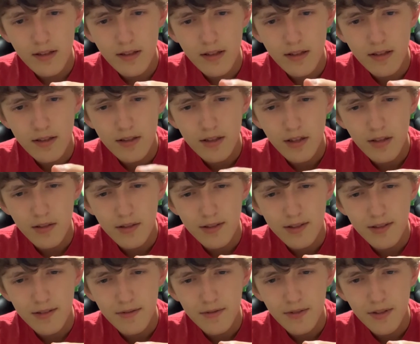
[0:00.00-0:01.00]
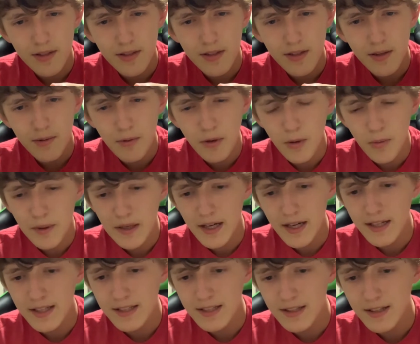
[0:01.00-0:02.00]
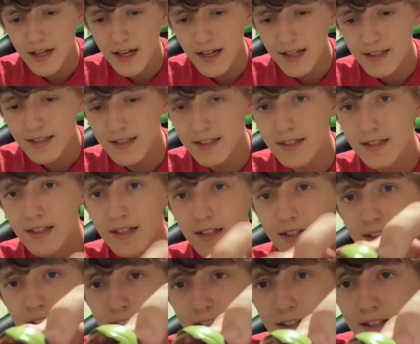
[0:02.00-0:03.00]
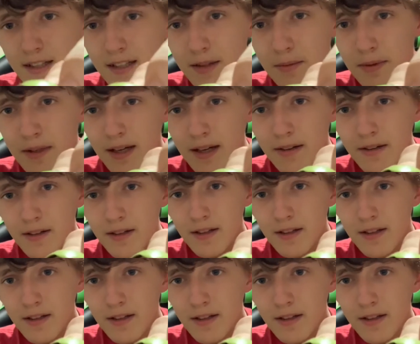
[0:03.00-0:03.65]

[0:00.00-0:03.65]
the jungles of Vietnam. Oh my god, his little eyes. He's coming out.